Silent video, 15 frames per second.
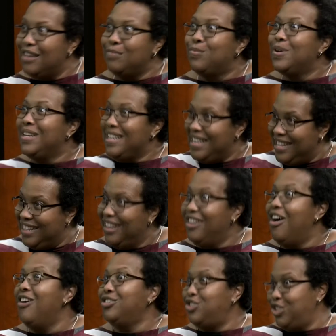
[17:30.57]
really
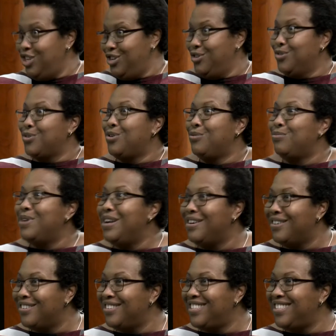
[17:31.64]
launching your
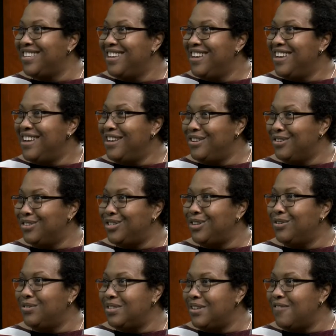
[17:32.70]
careers in your
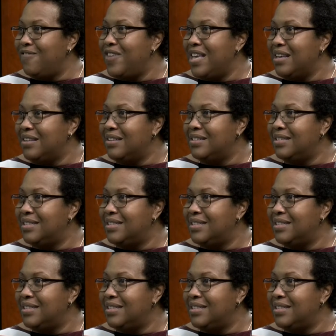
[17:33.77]
chosen fields.